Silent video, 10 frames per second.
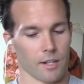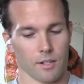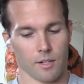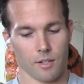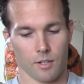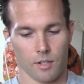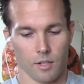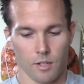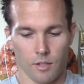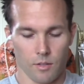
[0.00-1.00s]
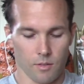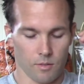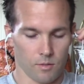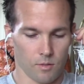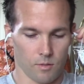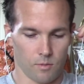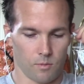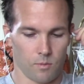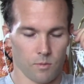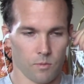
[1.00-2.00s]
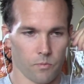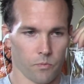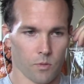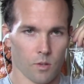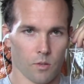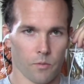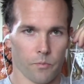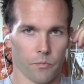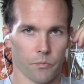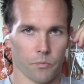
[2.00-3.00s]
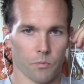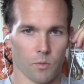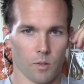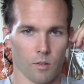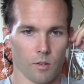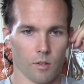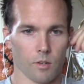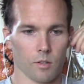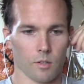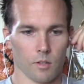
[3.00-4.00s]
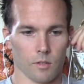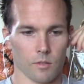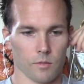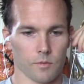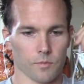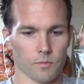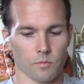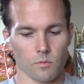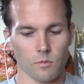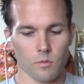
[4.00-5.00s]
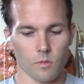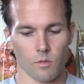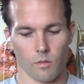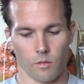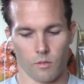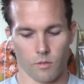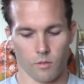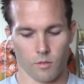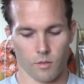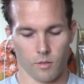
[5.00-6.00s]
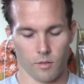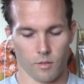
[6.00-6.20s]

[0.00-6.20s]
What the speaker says: No words are spoken by the person on screen.